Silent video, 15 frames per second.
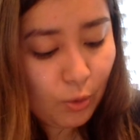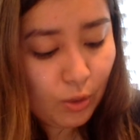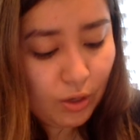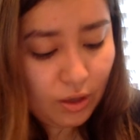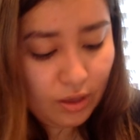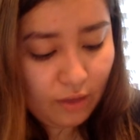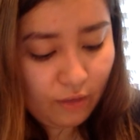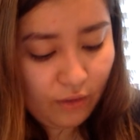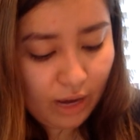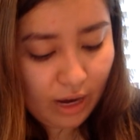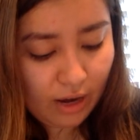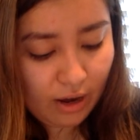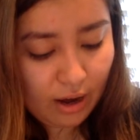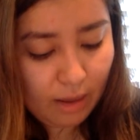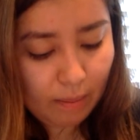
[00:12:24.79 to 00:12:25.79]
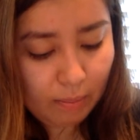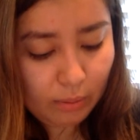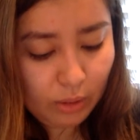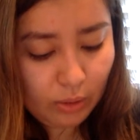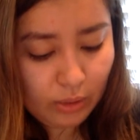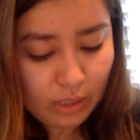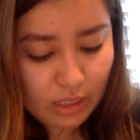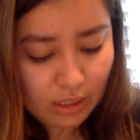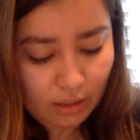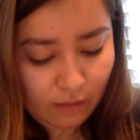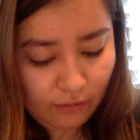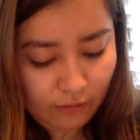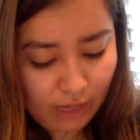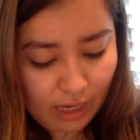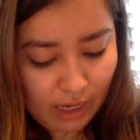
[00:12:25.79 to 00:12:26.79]
He threw wood on the fire and
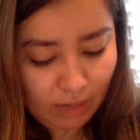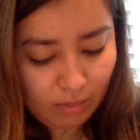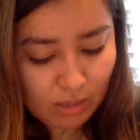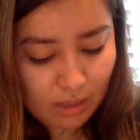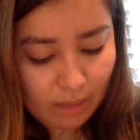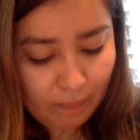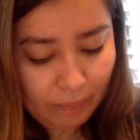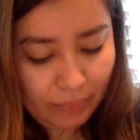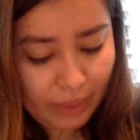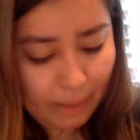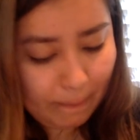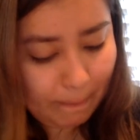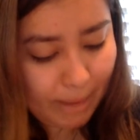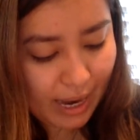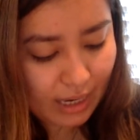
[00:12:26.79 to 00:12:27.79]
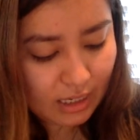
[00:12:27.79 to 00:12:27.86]
blew until it flamed,